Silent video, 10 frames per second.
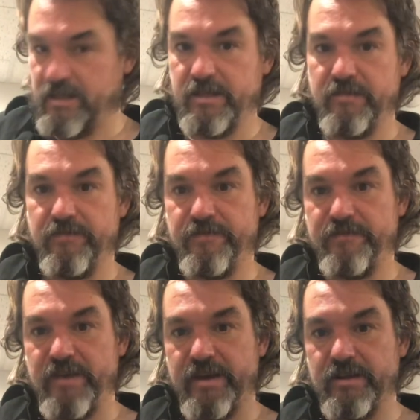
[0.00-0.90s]
the
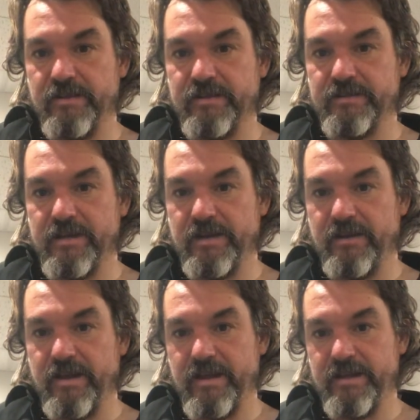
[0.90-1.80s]
fat on the side of
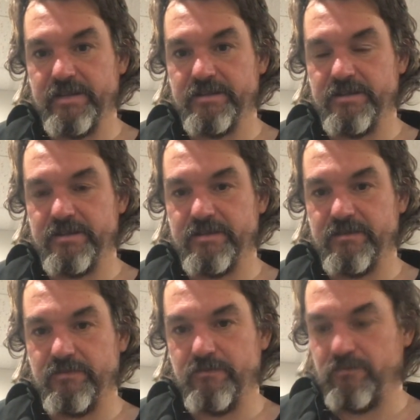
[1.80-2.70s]
your hand is just
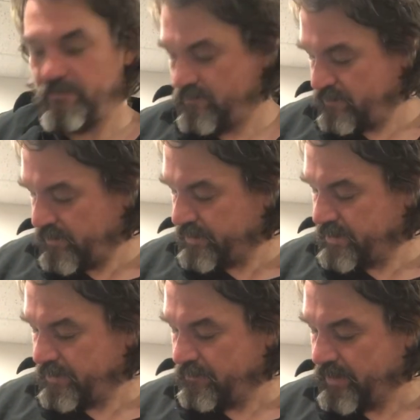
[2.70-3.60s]

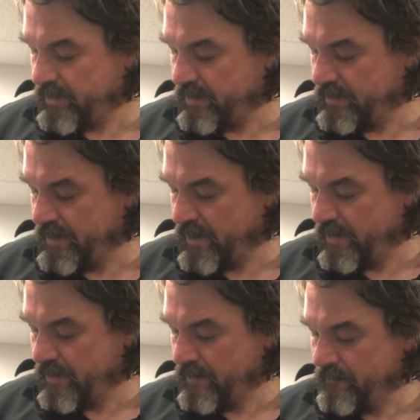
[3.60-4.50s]
resting right on
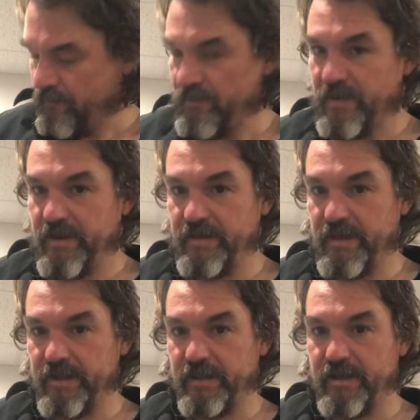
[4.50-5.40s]
there, and
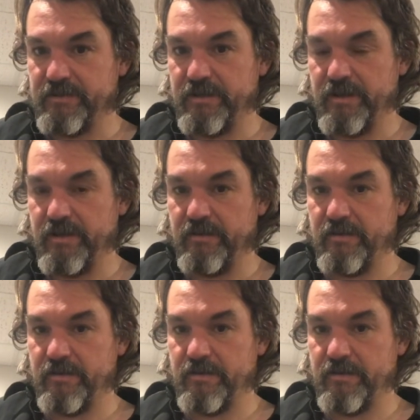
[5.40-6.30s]
that allows you to
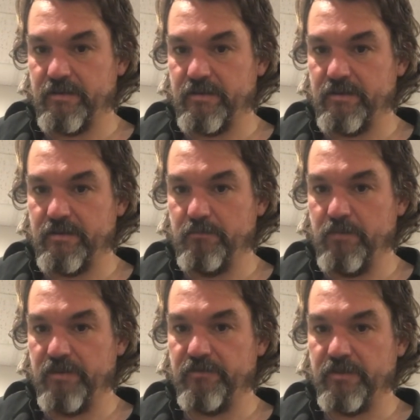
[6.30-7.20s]

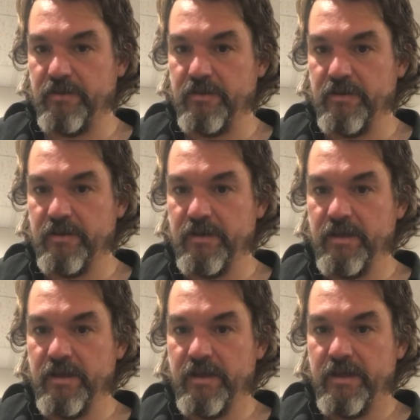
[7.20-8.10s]
muffle.
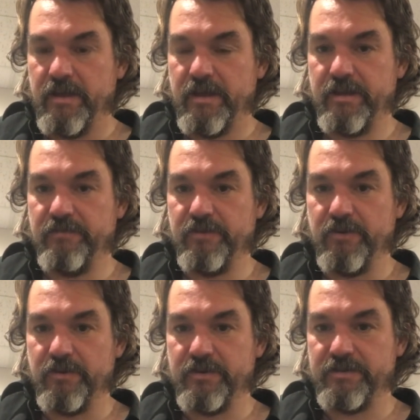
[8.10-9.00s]
And if you
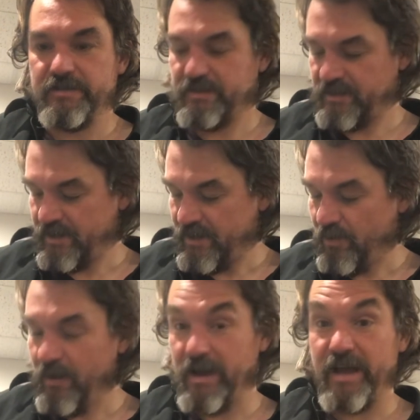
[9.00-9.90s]
notice,
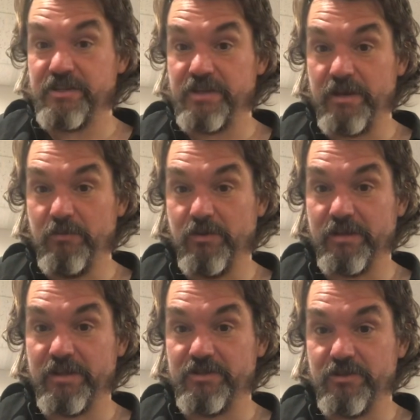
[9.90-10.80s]
oh, I actually am holding
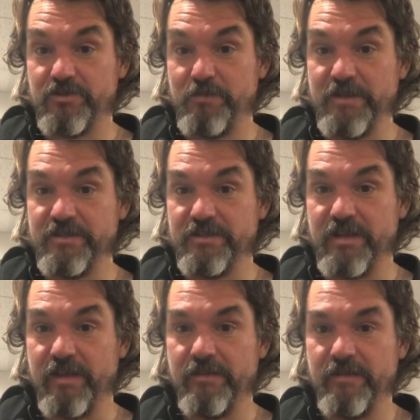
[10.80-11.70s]
it George Benson
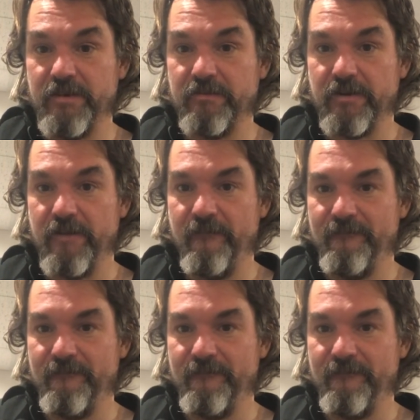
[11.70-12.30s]
style. There we go.